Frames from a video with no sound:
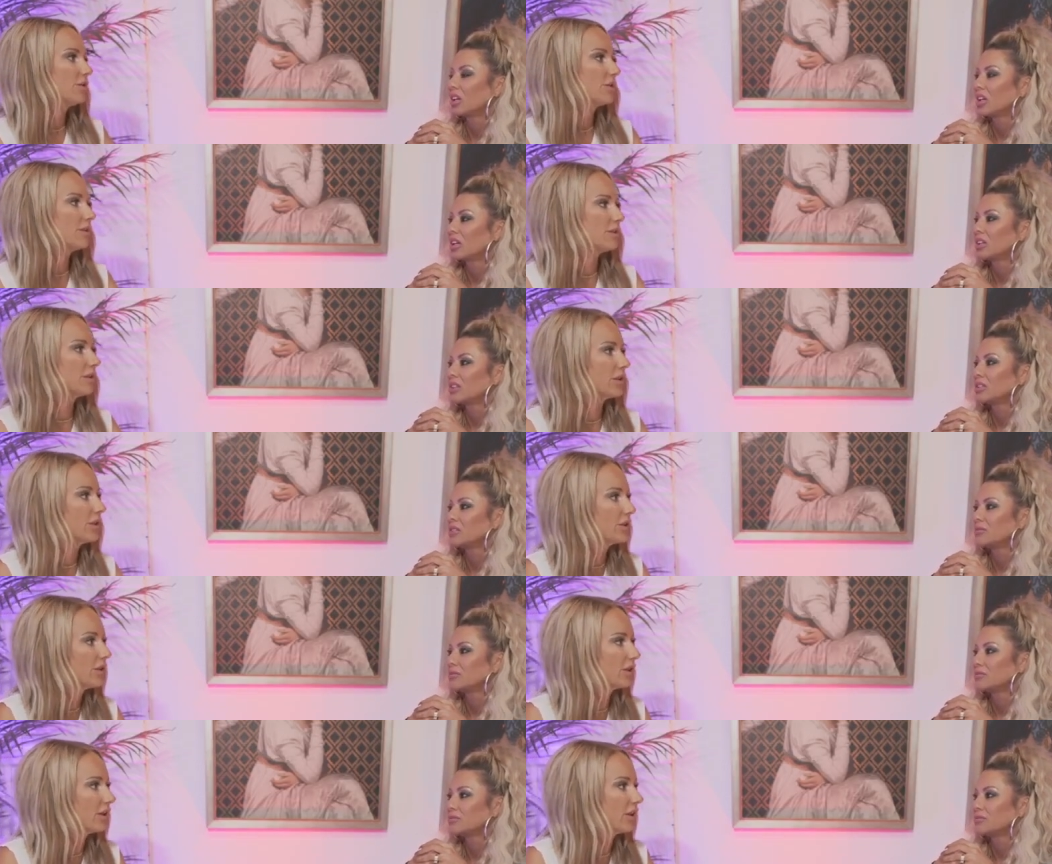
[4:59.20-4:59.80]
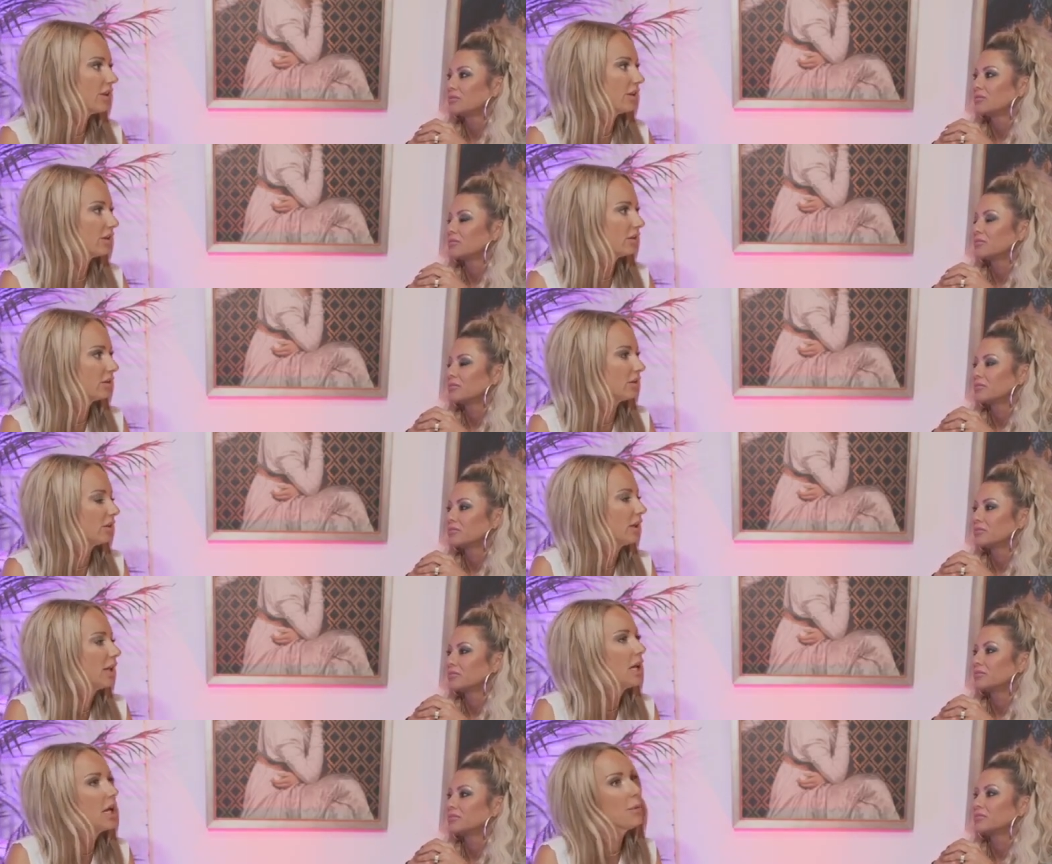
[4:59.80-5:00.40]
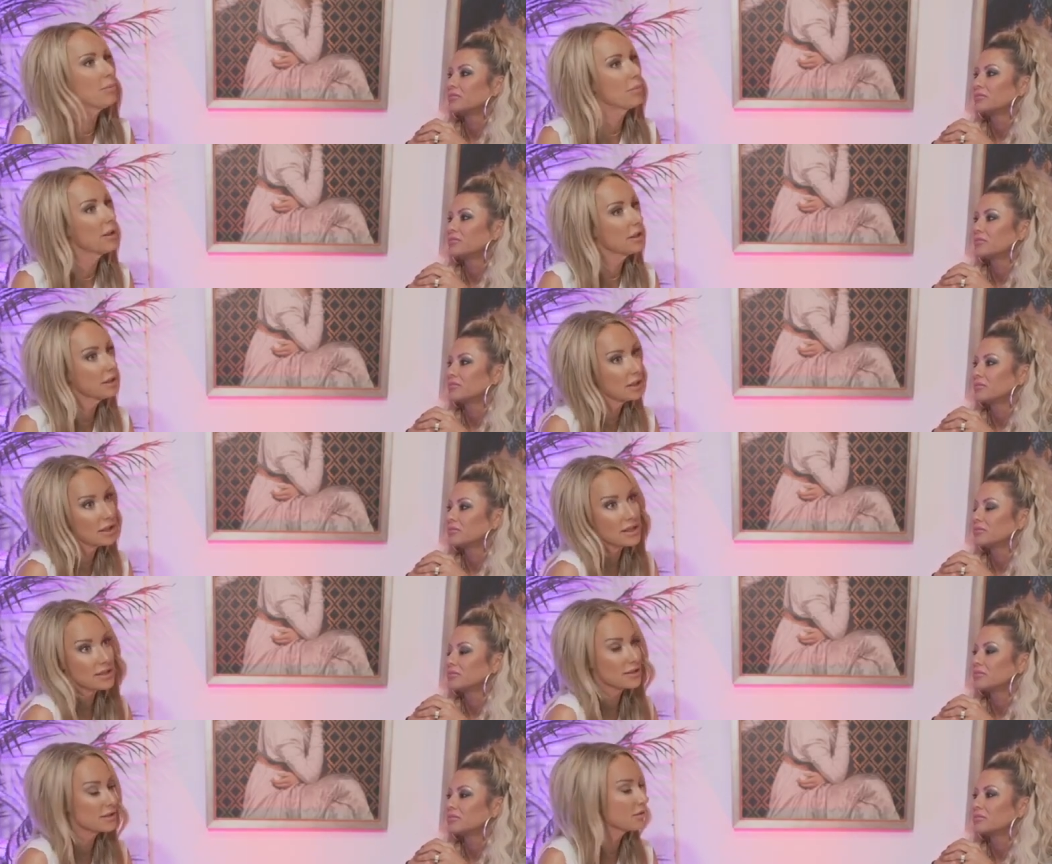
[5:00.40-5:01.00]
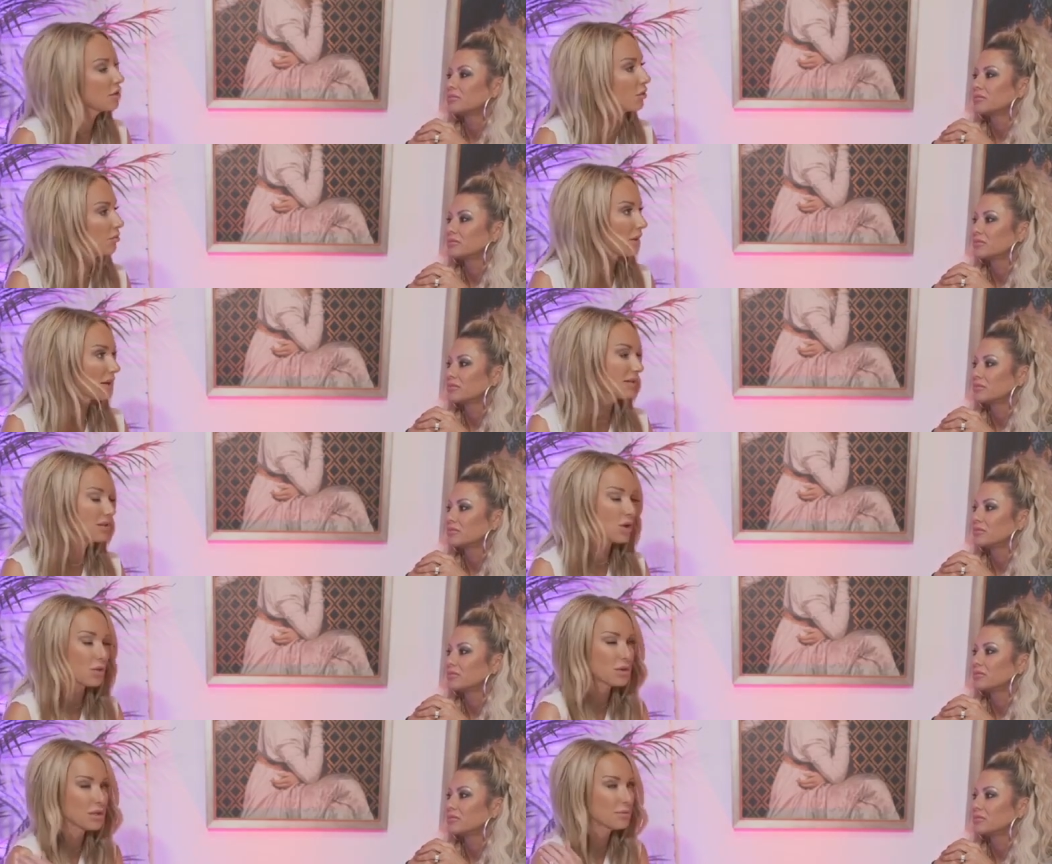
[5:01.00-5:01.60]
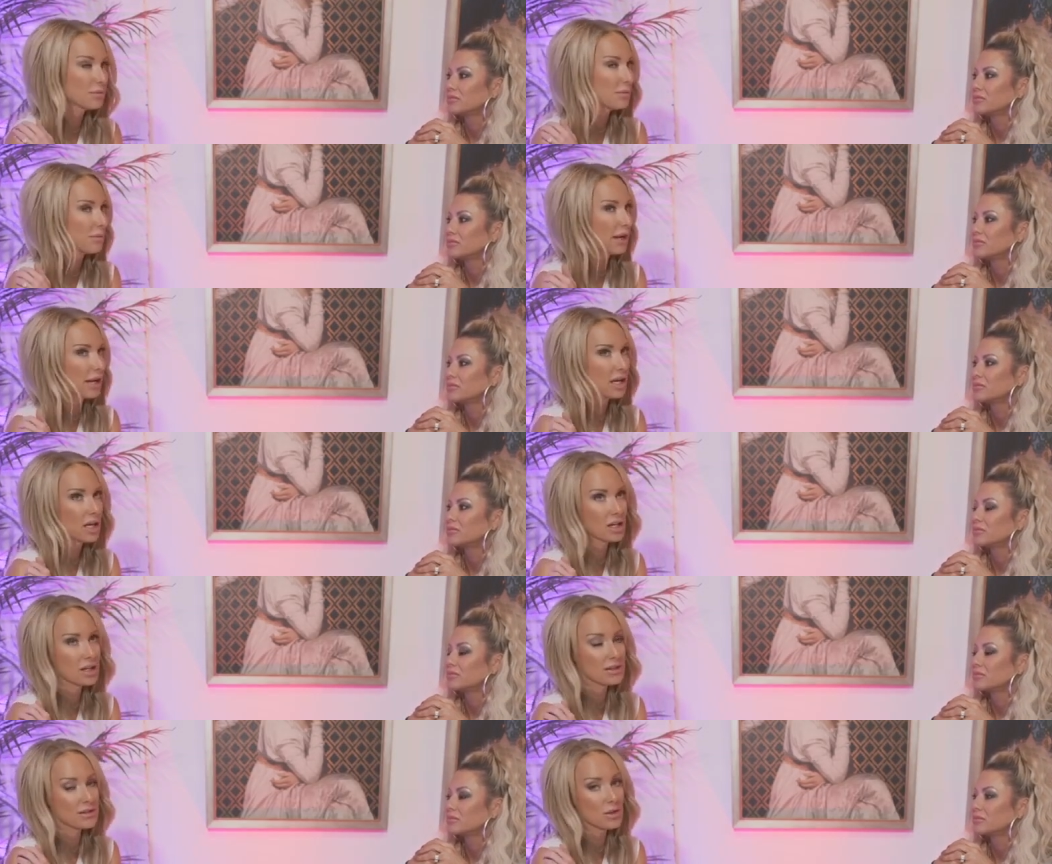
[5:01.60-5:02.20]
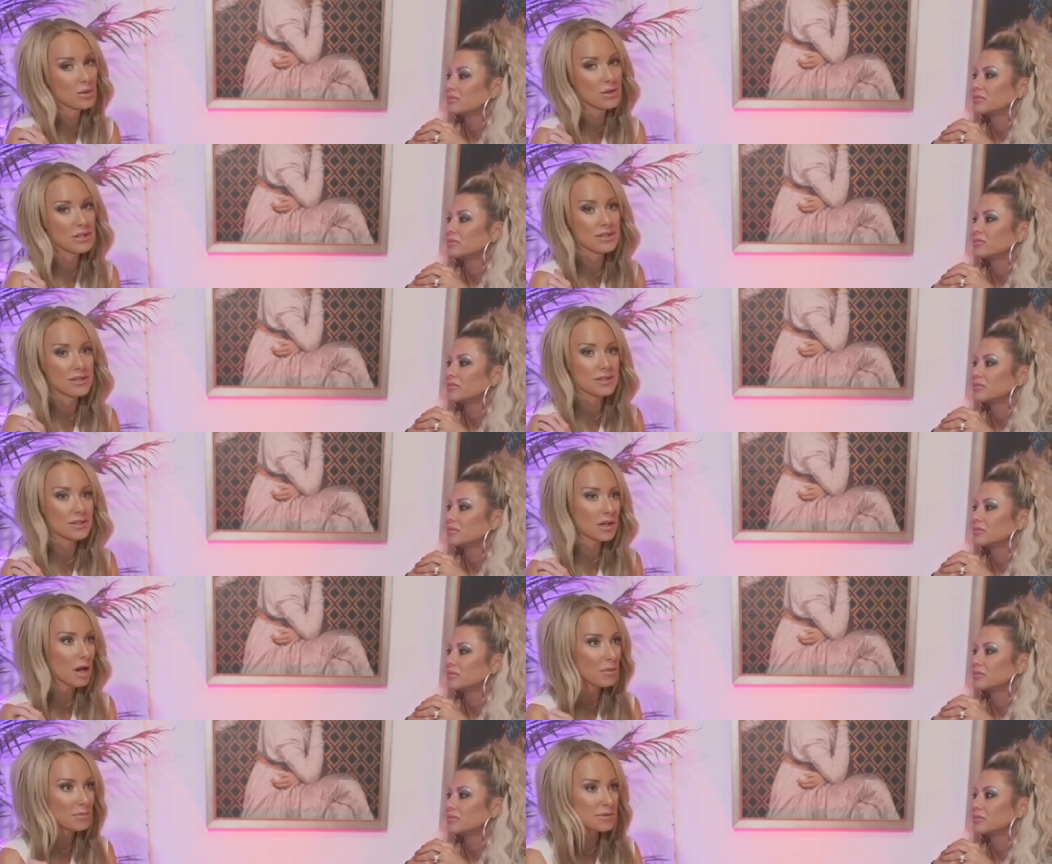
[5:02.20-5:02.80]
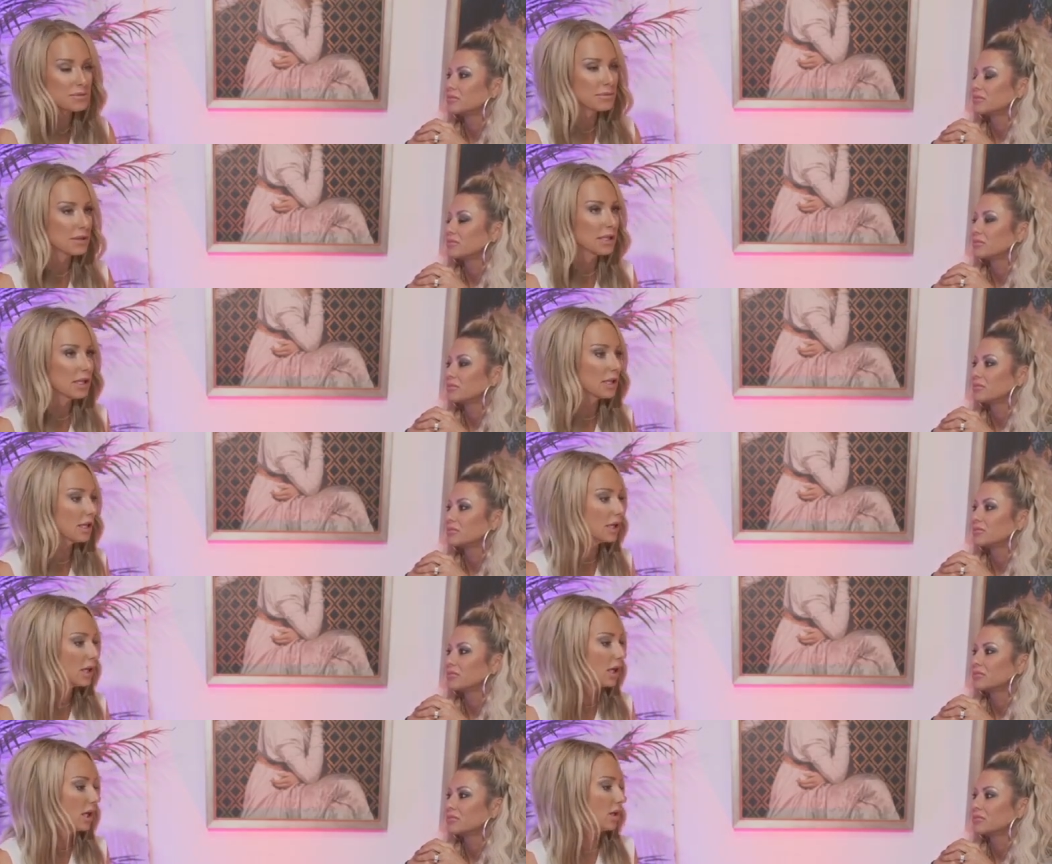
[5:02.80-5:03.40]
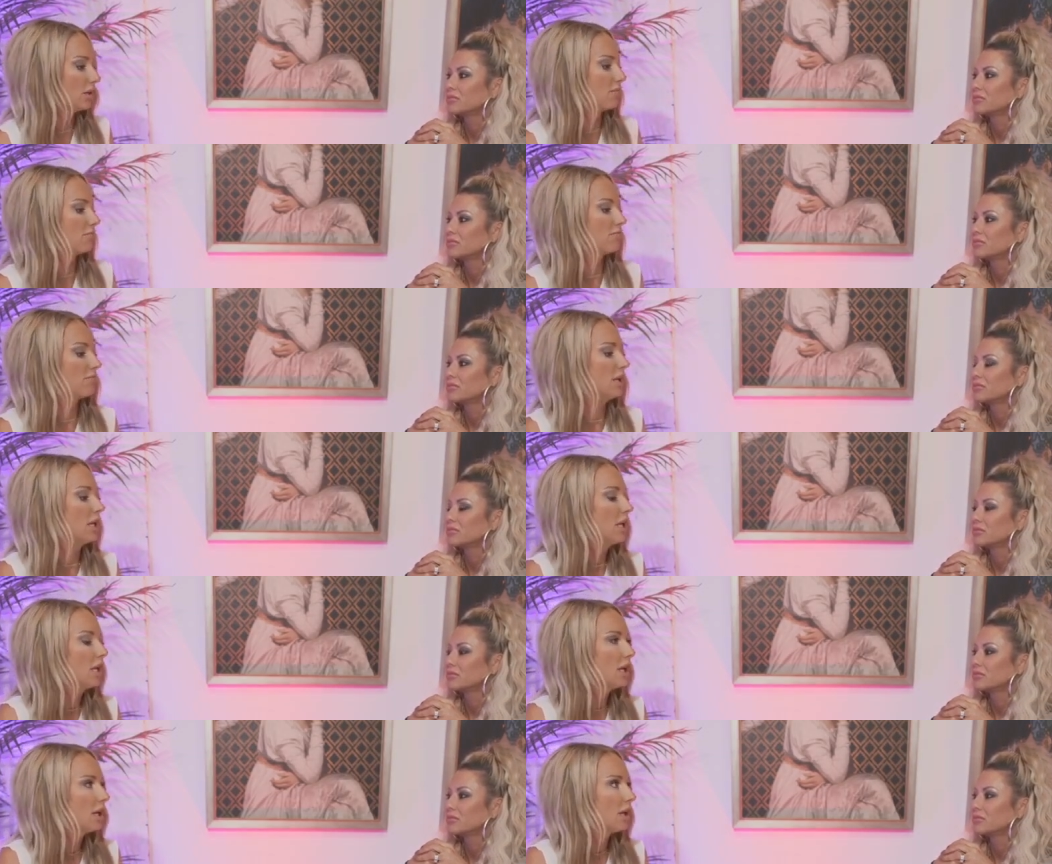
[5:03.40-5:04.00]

Speaker 1: New insecurity. But yes, no, mine's always been my hair. It's always stopped me. Um,